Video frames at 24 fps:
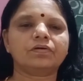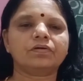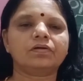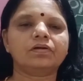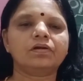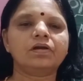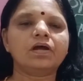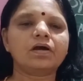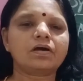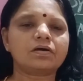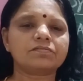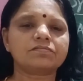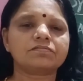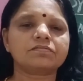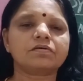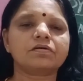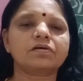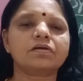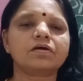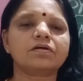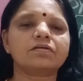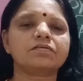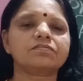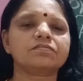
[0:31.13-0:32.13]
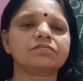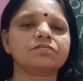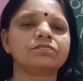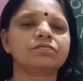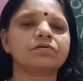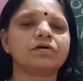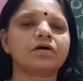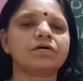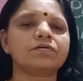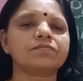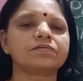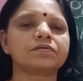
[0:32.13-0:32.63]
Last class you
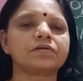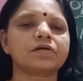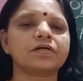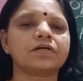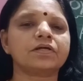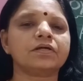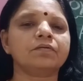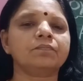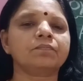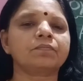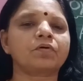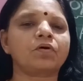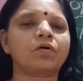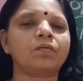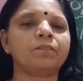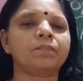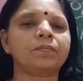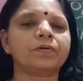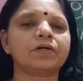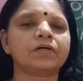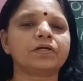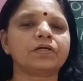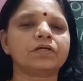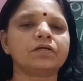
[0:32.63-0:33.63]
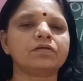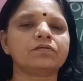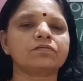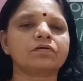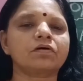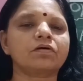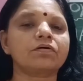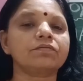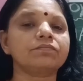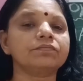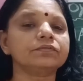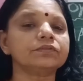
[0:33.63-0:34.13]
have studied properties
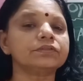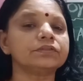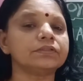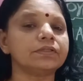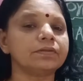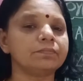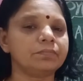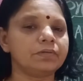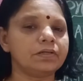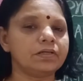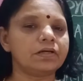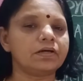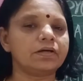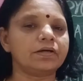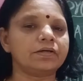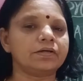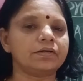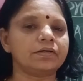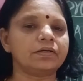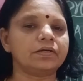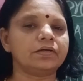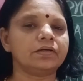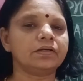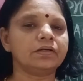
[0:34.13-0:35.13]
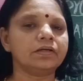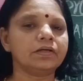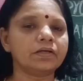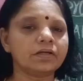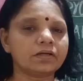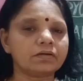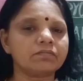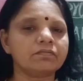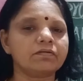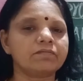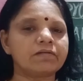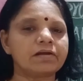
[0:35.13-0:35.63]
of similarity.
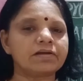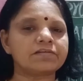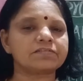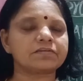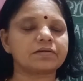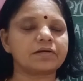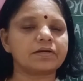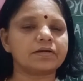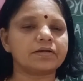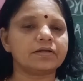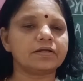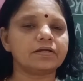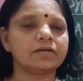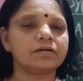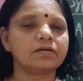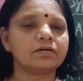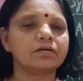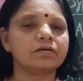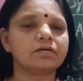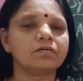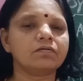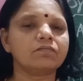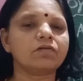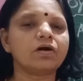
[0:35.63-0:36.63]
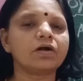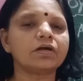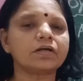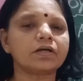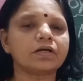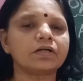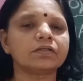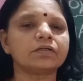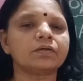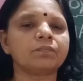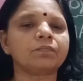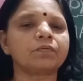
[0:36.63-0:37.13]
Here we will study what
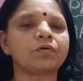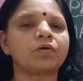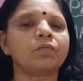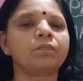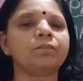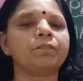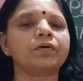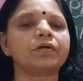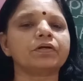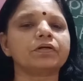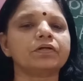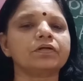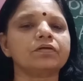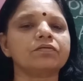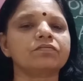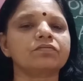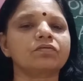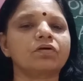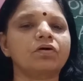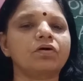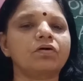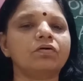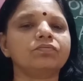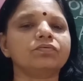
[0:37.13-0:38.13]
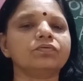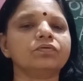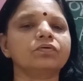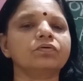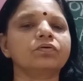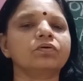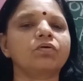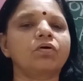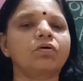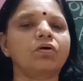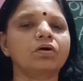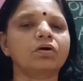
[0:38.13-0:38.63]
are the properties of
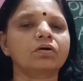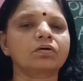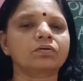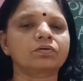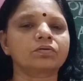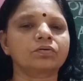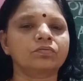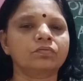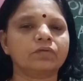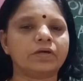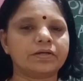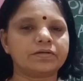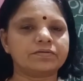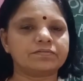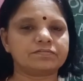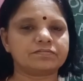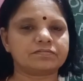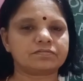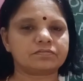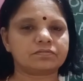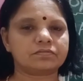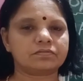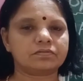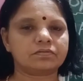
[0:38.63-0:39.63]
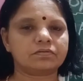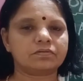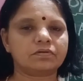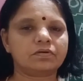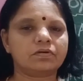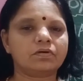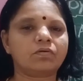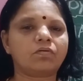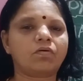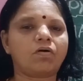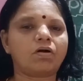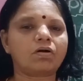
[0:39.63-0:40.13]
congruence.
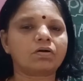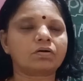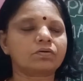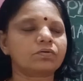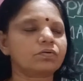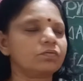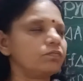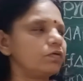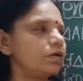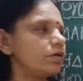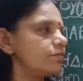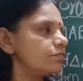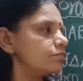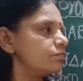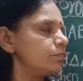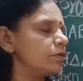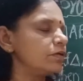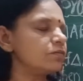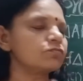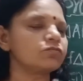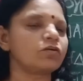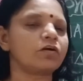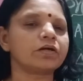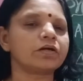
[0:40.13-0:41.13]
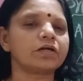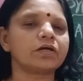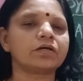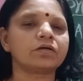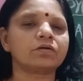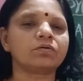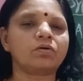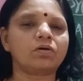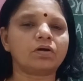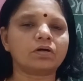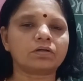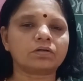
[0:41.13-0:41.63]
Congruence means what are
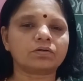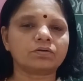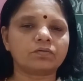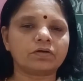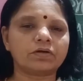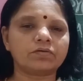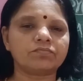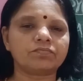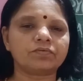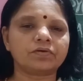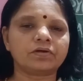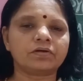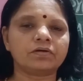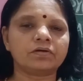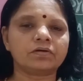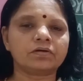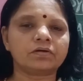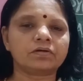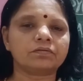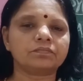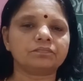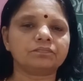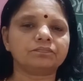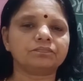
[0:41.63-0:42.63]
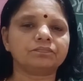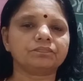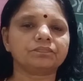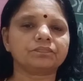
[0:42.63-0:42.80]
congruent figure?